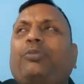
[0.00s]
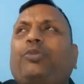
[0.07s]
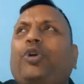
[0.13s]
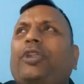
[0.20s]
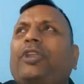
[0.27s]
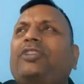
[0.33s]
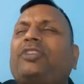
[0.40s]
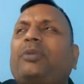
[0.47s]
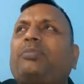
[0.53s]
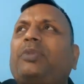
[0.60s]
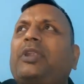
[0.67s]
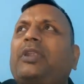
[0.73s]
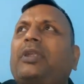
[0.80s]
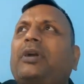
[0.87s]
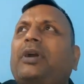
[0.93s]
more
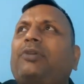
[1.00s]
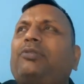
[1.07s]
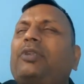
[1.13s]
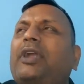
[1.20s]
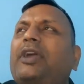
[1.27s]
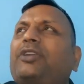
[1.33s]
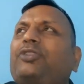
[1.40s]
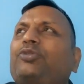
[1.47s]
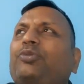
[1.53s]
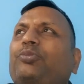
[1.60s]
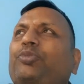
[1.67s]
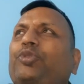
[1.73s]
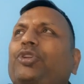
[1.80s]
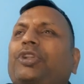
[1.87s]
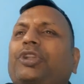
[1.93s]
example I would like to
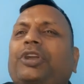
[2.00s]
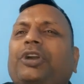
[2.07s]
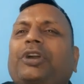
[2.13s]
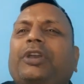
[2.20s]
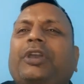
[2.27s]
put uh,